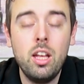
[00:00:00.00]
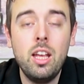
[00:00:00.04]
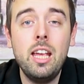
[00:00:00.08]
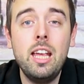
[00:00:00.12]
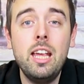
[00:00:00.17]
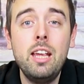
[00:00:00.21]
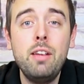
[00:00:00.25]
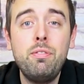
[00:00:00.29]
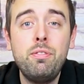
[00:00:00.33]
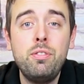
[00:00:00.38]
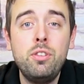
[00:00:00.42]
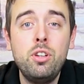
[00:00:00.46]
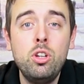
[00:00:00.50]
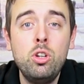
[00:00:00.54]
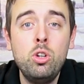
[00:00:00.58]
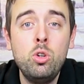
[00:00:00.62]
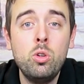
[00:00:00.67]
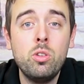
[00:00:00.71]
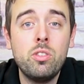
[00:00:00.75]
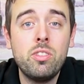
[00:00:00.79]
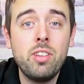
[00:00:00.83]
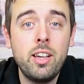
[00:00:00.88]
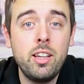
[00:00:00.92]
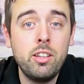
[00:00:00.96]
If
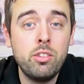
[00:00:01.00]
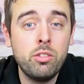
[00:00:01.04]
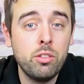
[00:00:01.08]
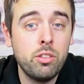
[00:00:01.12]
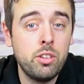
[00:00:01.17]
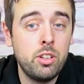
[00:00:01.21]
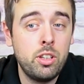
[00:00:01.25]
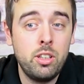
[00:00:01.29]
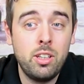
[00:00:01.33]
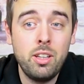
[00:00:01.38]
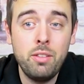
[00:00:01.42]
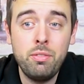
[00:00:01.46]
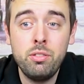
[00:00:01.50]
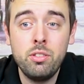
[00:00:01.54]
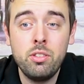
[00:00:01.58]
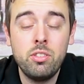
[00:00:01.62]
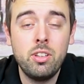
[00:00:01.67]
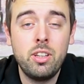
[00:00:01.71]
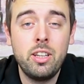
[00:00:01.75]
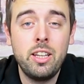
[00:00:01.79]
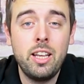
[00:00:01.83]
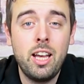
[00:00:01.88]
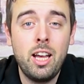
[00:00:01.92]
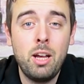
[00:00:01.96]
you take something different
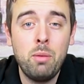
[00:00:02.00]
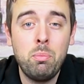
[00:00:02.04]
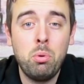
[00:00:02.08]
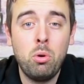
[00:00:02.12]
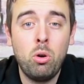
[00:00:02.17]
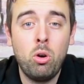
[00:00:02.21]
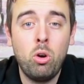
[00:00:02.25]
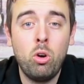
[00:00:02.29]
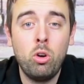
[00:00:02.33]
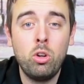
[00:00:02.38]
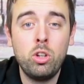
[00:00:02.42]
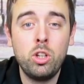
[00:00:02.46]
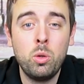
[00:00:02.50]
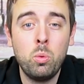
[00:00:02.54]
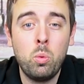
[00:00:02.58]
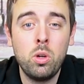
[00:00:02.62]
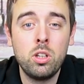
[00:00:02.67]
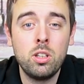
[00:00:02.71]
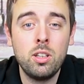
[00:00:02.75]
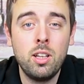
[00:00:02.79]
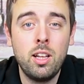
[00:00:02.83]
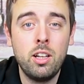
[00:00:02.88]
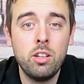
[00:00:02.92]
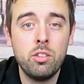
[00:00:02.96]
to the airport, you
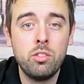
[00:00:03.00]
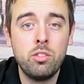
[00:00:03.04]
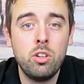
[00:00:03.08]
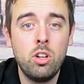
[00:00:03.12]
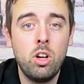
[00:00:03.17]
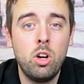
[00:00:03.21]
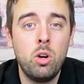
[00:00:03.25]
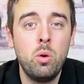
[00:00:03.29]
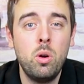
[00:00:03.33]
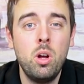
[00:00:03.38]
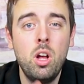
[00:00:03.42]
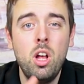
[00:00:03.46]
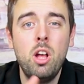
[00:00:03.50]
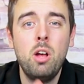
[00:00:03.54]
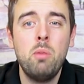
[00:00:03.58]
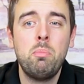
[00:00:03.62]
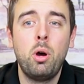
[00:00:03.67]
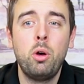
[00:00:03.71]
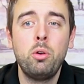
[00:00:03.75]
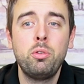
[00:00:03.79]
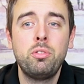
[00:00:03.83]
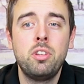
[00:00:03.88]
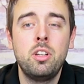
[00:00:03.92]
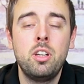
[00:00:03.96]
want to let us know.
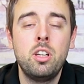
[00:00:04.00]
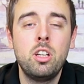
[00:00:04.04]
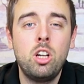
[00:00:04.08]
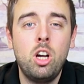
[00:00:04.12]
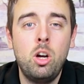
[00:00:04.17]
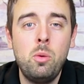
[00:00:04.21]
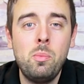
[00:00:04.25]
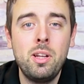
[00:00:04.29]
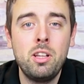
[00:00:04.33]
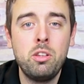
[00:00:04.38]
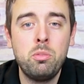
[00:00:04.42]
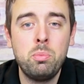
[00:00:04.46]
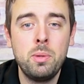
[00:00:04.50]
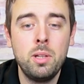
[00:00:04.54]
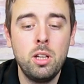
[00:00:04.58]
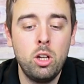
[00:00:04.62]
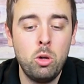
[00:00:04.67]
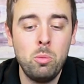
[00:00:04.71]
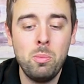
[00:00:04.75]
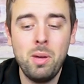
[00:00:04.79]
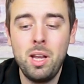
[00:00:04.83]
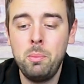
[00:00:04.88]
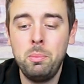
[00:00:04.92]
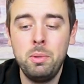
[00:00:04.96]
Post in the comments
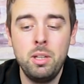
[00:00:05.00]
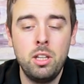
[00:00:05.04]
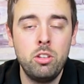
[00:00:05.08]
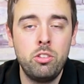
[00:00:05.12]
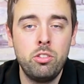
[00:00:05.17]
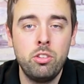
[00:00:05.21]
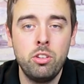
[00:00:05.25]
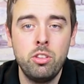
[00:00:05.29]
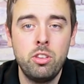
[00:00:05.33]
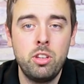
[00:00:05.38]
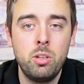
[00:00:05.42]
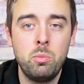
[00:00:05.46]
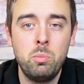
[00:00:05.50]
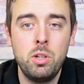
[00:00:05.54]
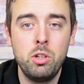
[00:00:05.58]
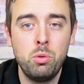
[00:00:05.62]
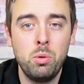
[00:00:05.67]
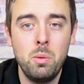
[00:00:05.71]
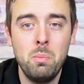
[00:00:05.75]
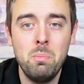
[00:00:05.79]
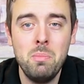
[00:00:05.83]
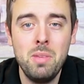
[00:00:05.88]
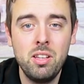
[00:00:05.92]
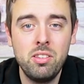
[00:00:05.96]
below, maybe there's something which
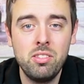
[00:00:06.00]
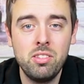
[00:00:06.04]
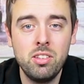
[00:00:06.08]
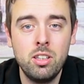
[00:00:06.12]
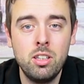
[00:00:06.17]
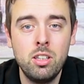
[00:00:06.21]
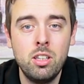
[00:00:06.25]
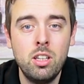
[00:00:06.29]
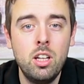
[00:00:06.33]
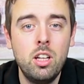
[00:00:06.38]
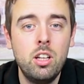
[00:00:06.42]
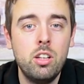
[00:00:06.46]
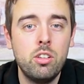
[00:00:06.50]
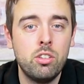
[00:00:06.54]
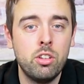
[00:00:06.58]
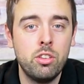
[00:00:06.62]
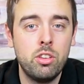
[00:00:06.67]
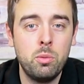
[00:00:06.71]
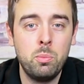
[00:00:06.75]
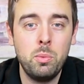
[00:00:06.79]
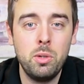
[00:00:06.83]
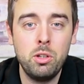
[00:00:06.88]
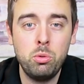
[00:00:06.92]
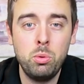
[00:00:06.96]
we're missing,
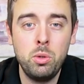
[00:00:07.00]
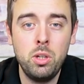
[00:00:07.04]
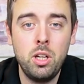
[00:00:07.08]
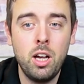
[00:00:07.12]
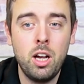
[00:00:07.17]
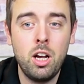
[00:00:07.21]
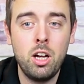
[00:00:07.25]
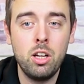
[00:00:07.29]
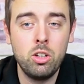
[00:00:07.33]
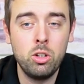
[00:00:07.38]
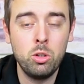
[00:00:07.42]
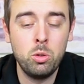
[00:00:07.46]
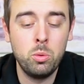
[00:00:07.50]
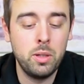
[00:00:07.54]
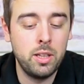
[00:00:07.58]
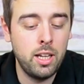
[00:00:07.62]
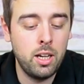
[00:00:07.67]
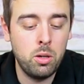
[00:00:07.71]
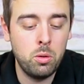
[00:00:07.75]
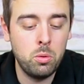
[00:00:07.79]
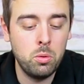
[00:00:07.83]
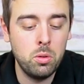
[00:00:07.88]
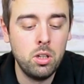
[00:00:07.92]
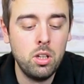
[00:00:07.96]
something which we can't do
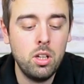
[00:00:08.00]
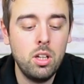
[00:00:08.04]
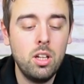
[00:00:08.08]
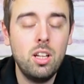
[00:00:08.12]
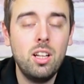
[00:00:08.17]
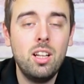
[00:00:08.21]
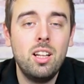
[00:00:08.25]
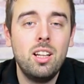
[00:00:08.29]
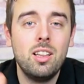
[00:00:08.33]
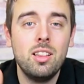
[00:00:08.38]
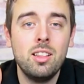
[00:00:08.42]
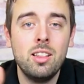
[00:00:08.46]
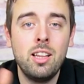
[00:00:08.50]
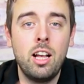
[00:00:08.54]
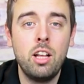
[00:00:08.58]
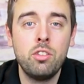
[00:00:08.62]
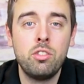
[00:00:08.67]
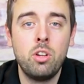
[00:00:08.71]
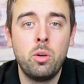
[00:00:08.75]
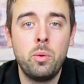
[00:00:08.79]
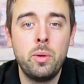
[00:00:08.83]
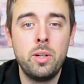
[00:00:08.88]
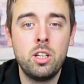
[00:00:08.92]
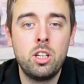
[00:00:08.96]
without. Let
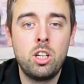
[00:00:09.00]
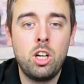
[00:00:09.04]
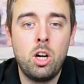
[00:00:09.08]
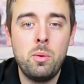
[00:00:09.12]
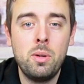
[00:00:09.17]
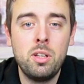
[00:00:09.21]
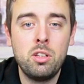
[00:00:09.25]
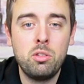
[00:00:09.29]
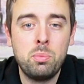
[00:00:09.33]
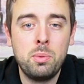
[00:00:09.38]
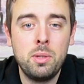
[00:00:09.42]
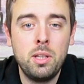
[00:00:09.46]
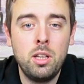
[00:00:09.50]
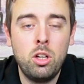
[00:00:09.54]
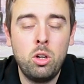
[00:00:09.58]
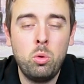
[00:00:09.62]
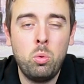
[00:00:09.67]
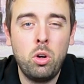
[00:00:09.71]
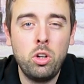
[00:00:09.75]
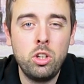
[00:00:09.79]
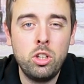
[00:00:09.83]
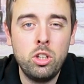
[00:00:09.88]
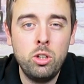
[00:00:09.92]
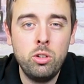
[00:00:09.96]
us know in the comments below
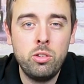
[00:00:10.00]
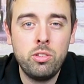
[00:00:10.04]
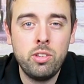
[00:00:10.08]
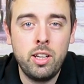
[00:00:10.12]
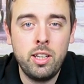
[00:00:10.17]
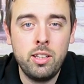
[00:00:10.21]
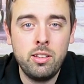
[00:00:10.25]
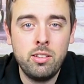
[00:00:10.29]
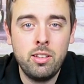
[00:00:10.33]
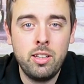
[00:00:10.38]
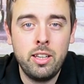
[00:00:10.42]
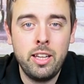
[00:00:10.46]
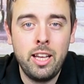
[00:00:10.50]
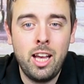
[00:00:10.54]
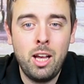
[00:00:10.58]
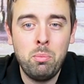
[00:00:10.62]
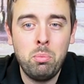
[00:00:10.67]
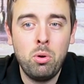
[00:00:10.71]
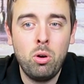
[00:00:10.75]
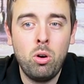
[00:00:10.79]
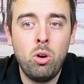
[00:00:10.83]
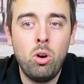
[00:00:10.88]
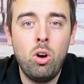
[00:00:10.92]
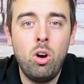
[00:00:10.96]
what you take to the
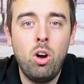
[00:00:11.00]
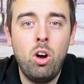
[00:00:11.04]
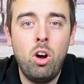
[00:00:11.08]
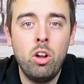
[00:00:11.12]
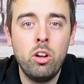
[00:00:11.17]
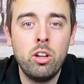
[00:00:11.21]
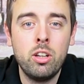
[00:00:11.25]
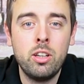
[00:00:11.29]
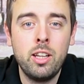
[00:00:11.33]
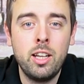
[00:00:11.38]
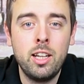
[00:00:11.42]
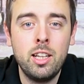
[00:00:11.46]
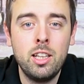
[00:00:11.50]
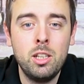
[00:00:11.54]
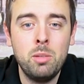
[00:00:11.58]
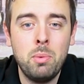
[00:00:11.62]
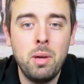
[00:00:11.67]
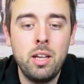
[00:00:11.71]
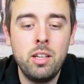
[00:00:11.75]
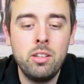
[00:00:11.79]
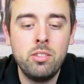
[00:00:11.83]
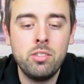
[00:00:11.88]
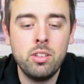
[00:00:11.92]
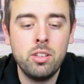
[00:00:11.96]
airport on a daily
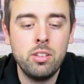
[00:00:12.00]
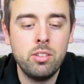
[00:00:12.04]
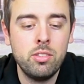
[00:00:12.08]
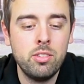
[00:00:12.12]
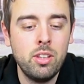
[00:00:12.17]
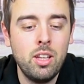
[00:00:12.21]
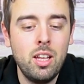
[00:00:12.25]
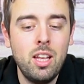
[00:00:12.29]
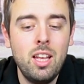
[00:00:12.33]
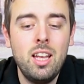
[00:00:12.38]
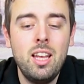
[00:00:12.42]
basis.